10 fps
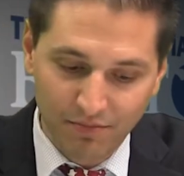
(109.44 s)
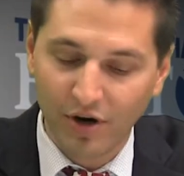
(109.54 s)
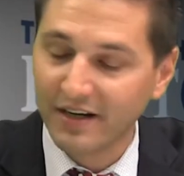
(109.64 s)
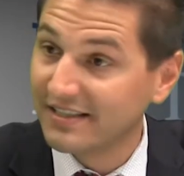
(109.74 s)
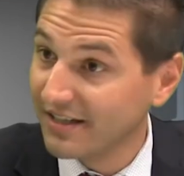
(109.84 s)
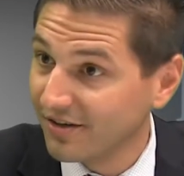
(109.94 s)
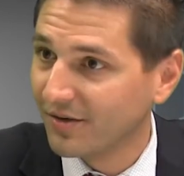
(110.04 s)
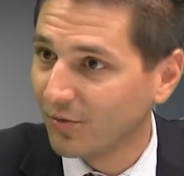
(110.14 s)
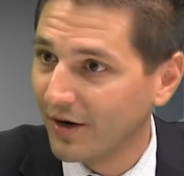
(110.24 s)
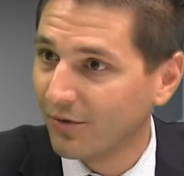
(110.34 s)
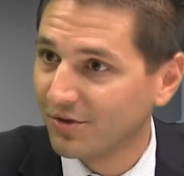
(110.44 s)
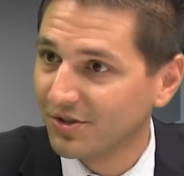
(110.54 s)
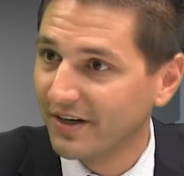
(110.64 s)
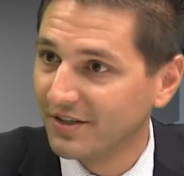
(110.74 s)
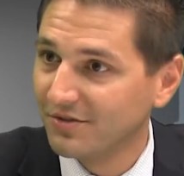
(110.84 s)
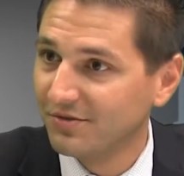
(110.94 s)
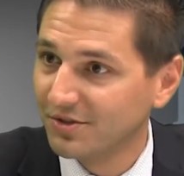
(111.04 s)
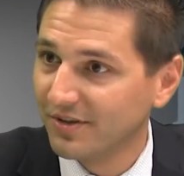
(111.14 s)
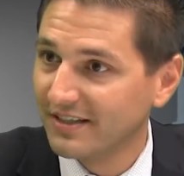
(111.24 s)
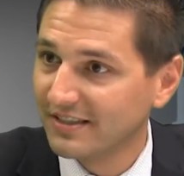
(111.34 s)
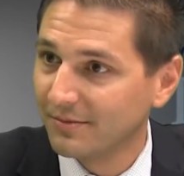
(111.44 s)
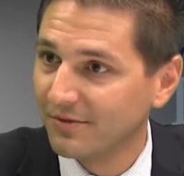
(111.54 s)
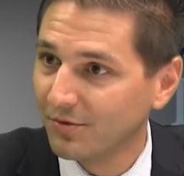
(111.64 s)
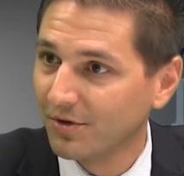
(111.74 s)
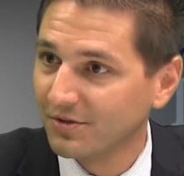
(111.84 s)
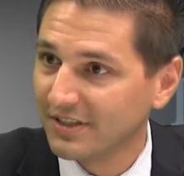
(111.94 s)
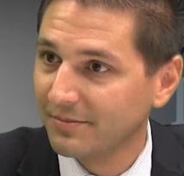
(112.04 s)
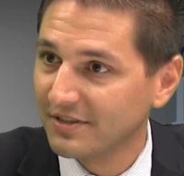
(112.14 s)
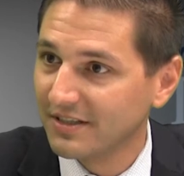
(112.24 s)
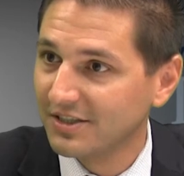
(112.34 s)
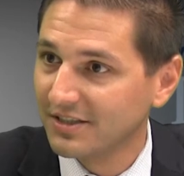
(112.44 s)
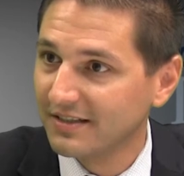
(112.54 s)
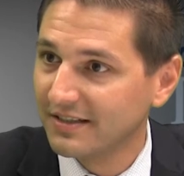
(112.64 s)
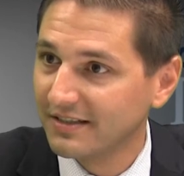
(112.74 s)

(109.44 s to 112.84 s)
brought us here, and why we're trying to address some of the workers' compensation